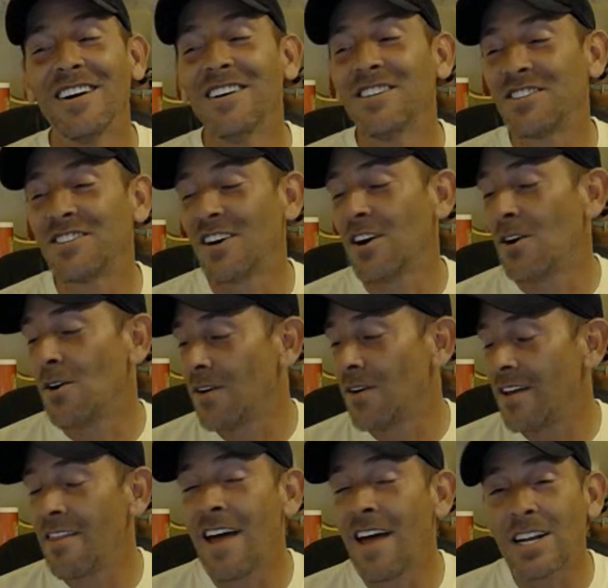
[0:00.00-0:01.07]
So
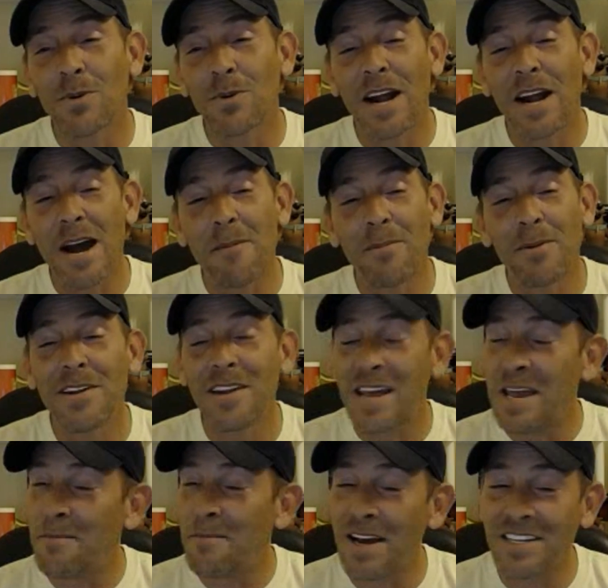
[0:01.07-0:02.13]
that's what happened.
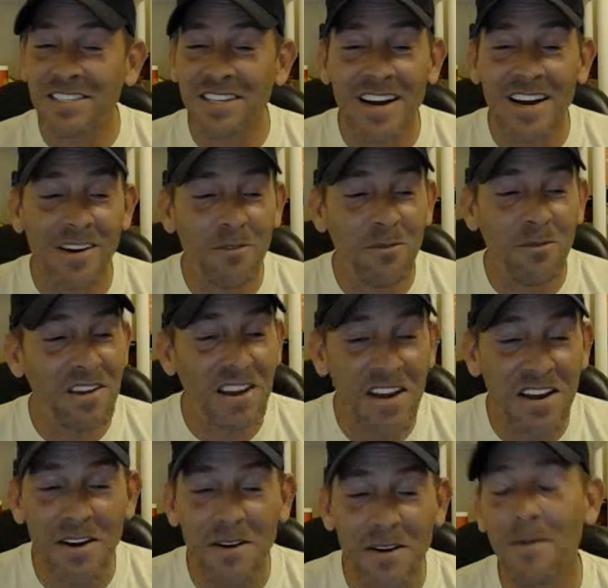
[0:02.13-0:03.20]
eBay sided with
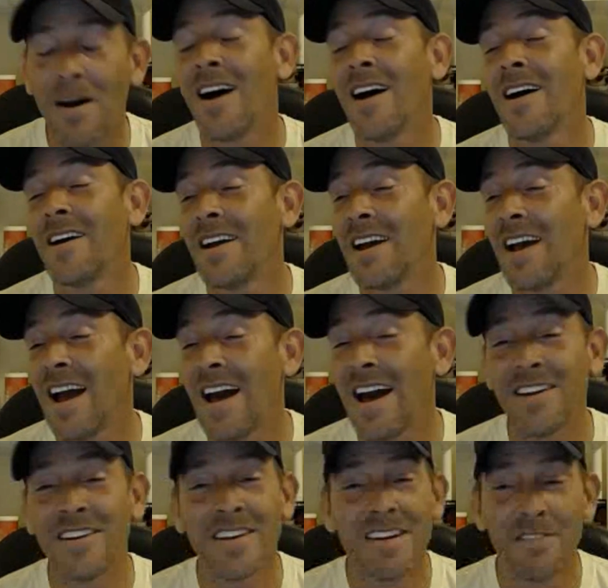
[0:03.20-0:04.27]
him. I
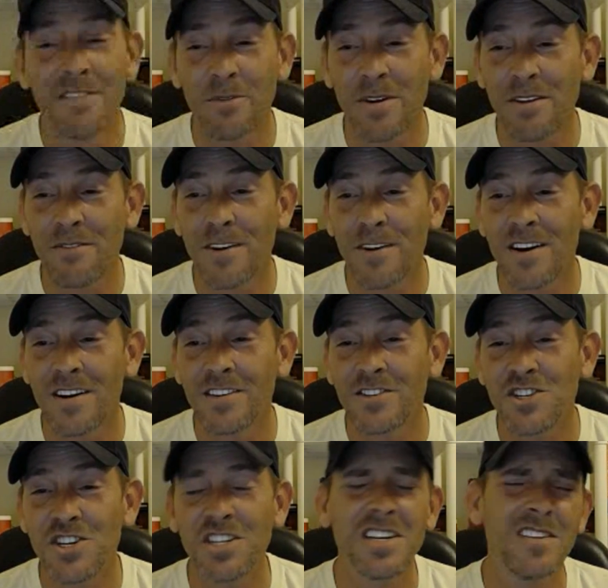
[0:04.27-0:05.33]
had to give the refund.
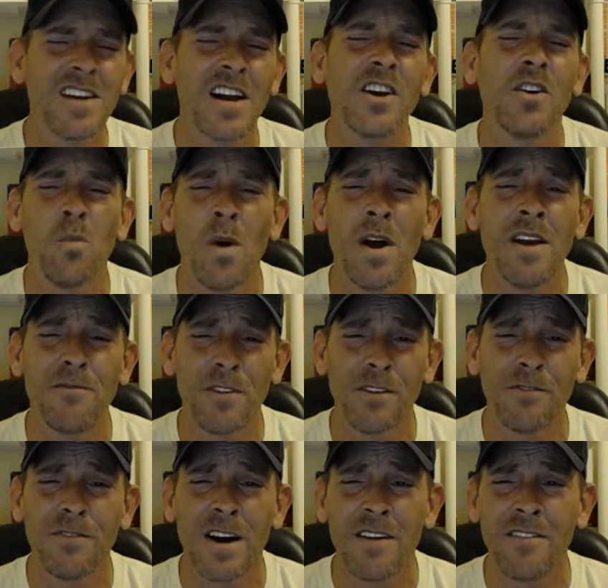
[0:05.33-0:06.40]
She says I could wait for the
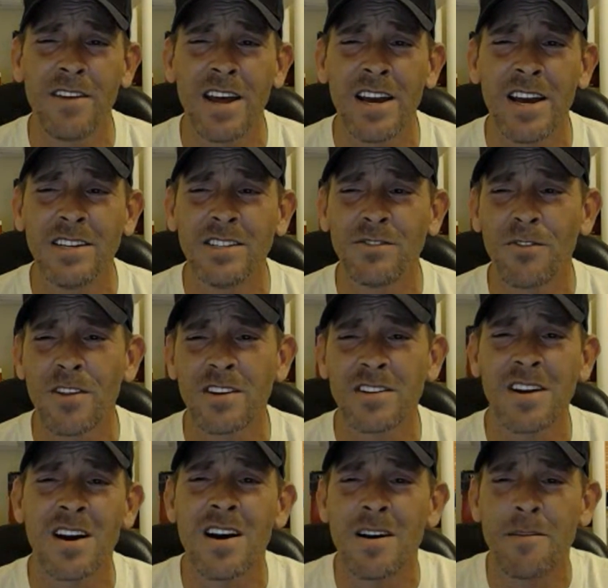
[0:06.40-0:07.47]
5 days for the
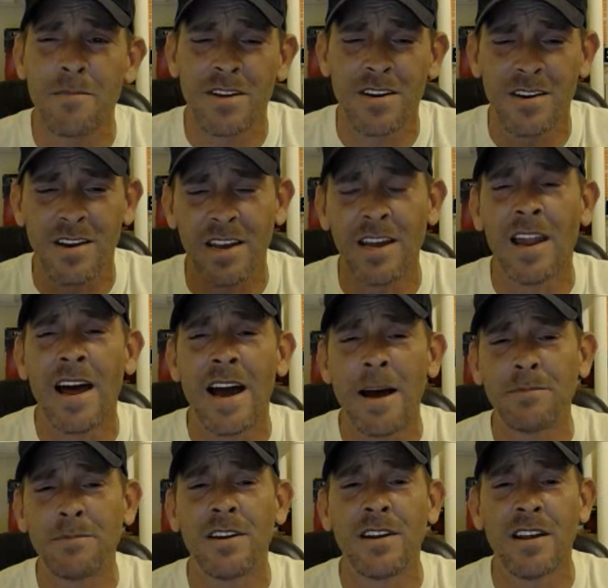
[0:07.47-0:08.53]
time to
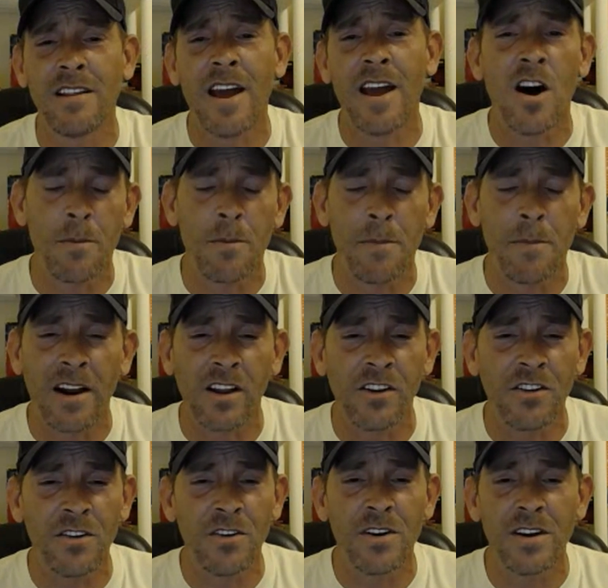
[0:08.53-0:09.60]
elapse, and then they automatically
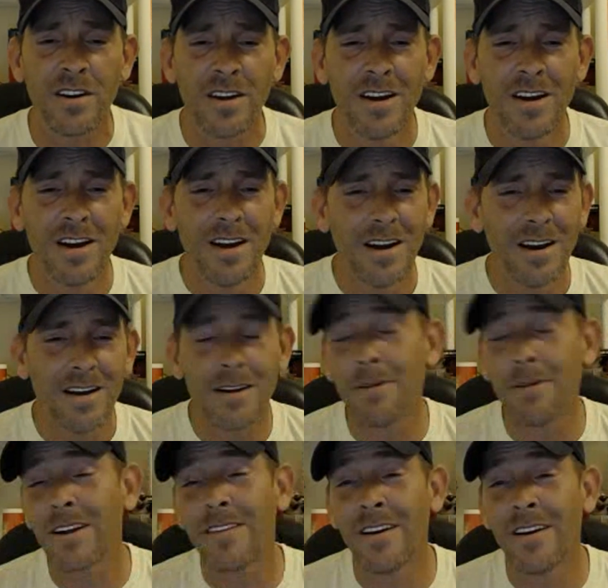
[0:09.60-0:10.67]
do it. And I'm
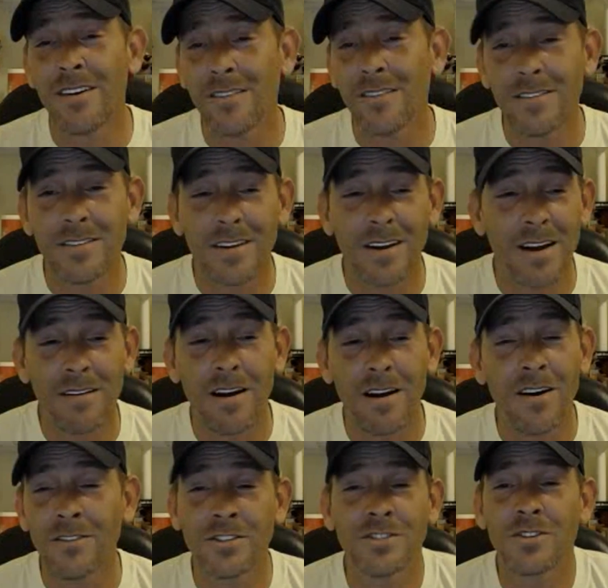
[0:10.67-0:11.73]
like, no,
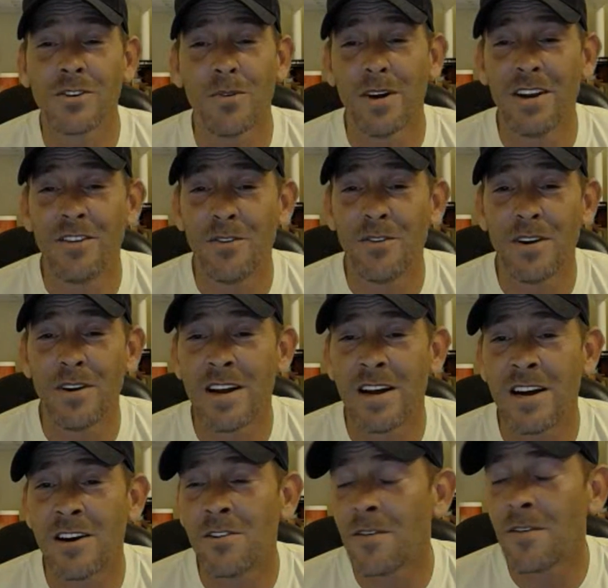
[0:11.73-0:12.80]
I'll just go ahead and do it
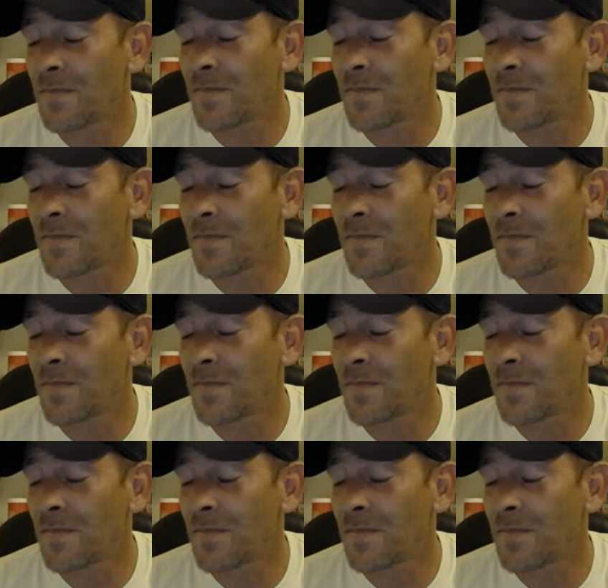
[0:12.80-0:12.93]
now.